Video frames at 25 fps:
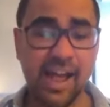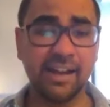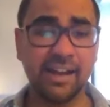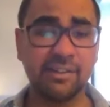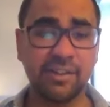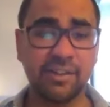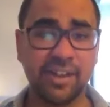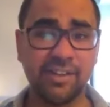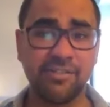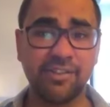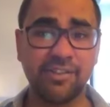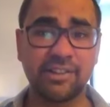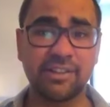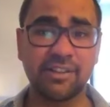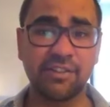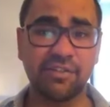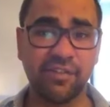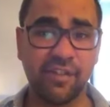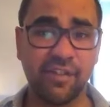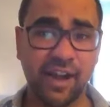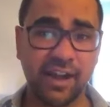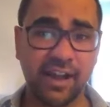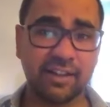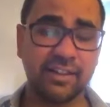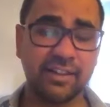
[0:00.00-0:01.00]
And given the
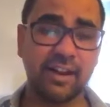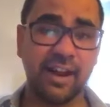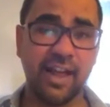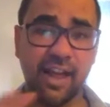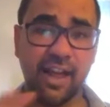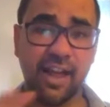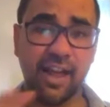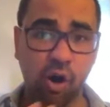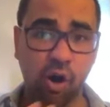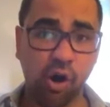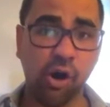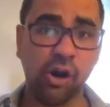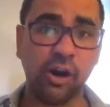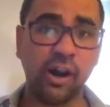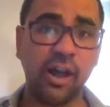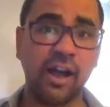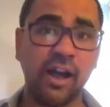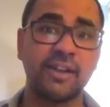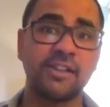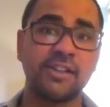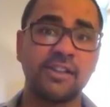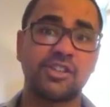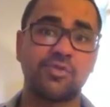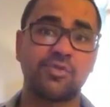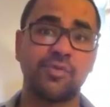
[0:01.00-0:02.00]
fact that all
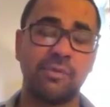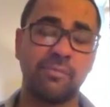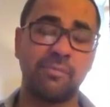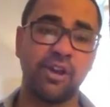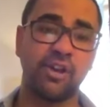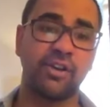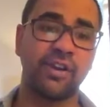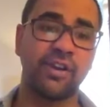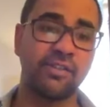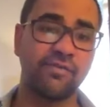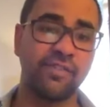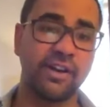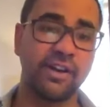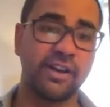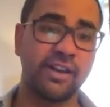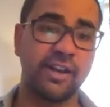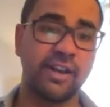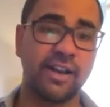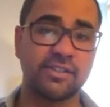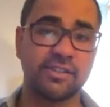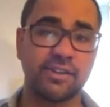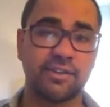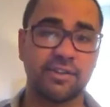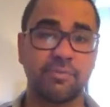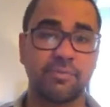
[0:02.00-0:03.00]
eyes will be on Nvidia
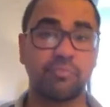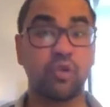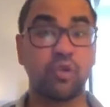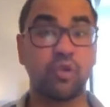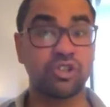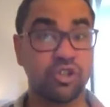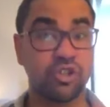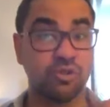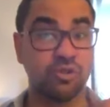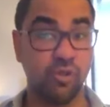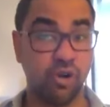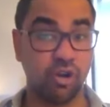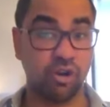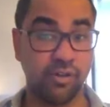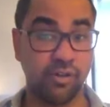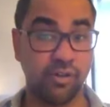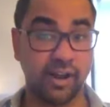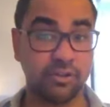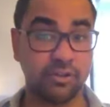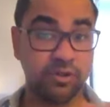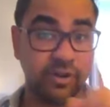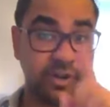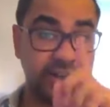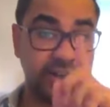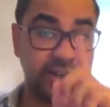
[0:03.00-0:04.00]
as it reports tomorrow,
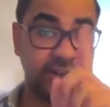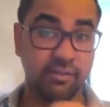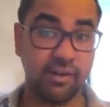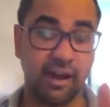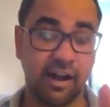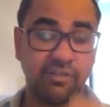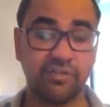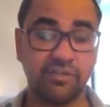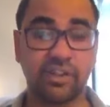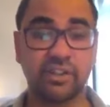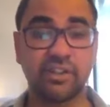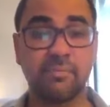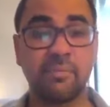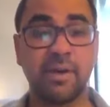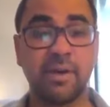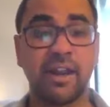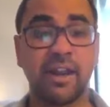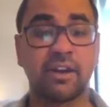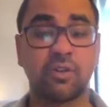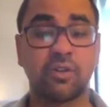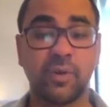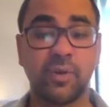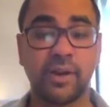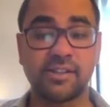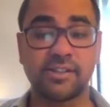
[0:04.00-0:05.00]
actually, after the
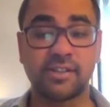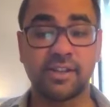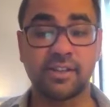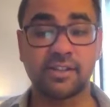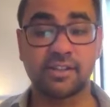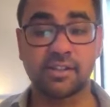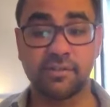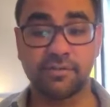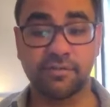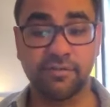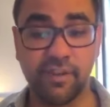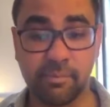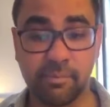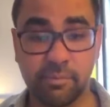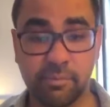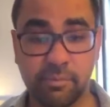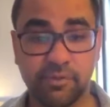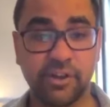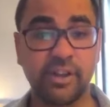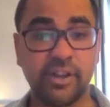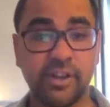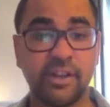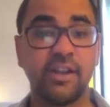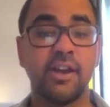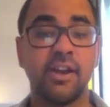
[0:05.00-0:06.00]
bell, 26th of
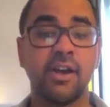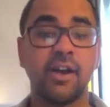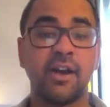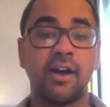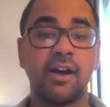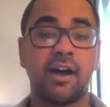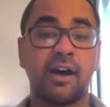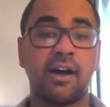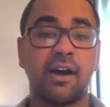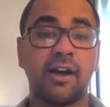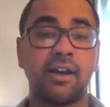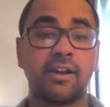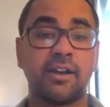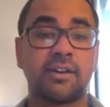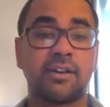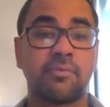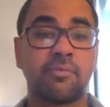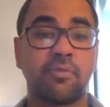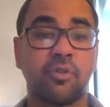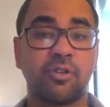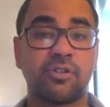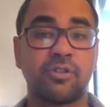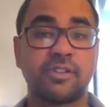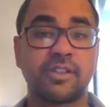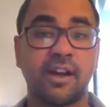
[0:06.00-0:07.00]
February, it
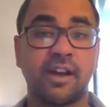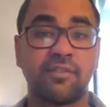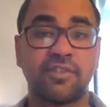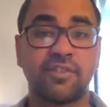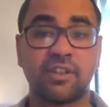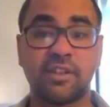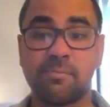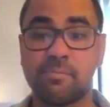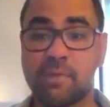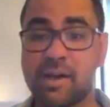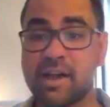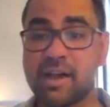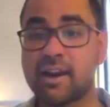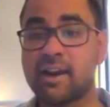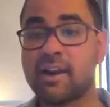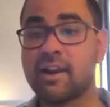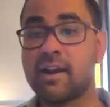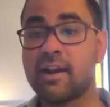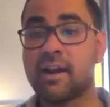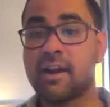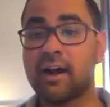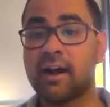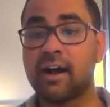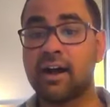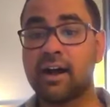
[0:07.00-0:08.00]
reports after the bell.
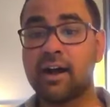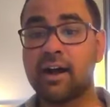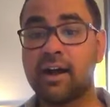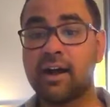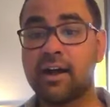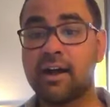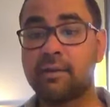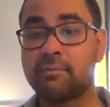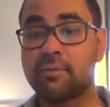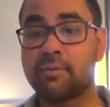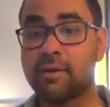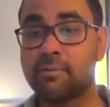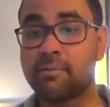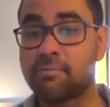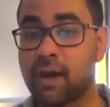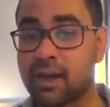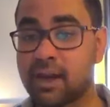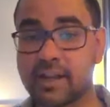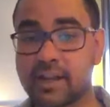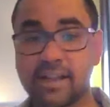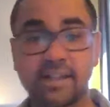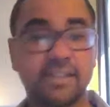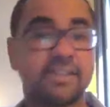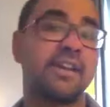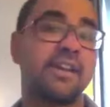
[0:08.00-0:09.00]

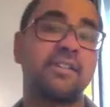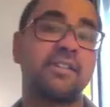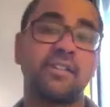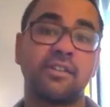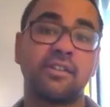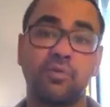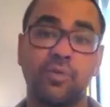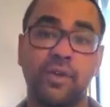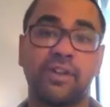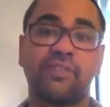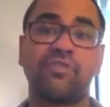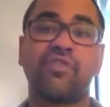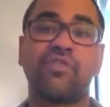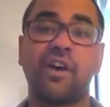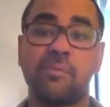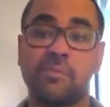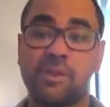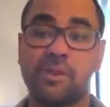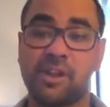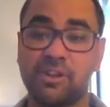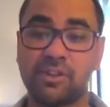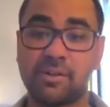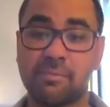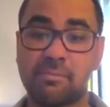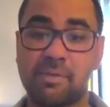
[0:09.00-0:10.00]
Markets enter the week
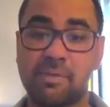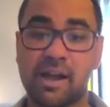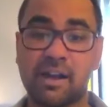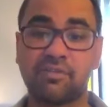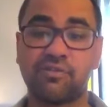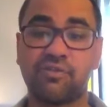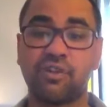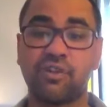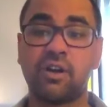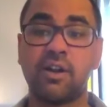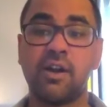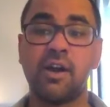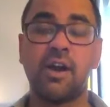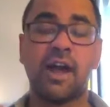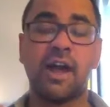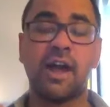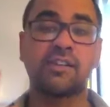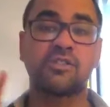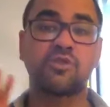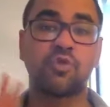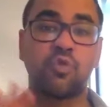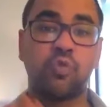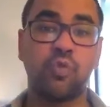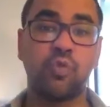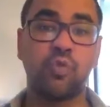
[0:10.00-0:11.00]
firmly on the back foot
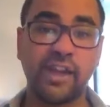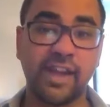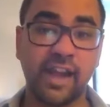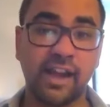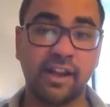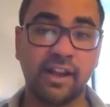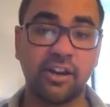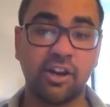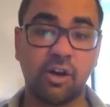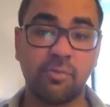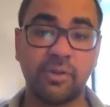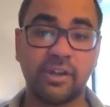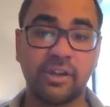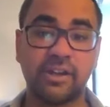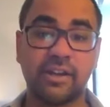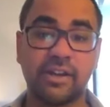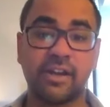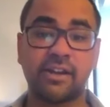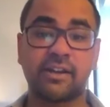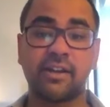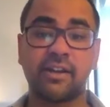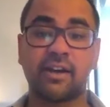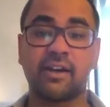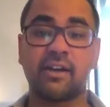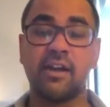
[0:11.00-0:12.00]
as weak economic
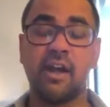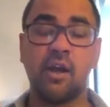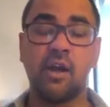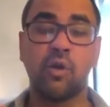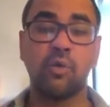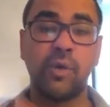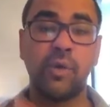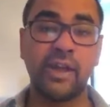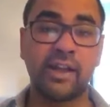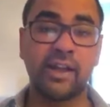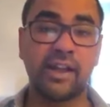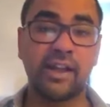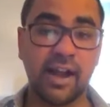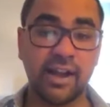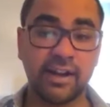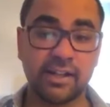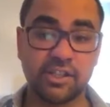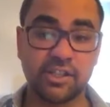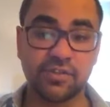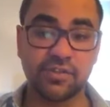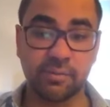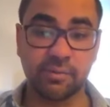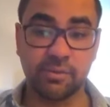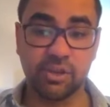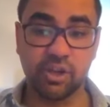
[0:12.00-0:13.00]
data, weak
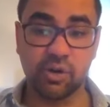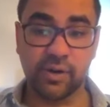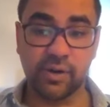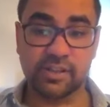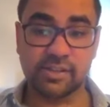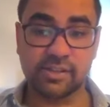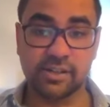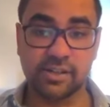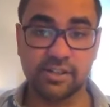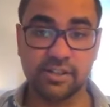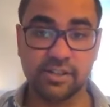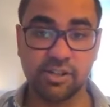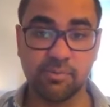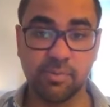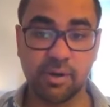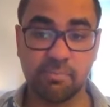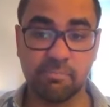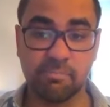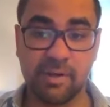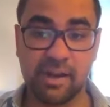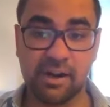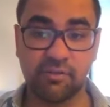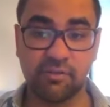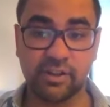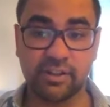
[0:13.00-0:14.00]
guidance from US consumer
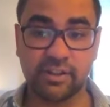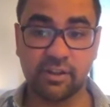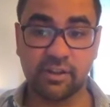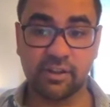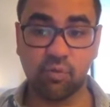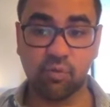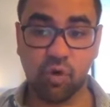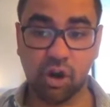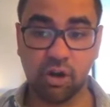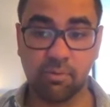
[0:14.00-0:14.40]
bellwether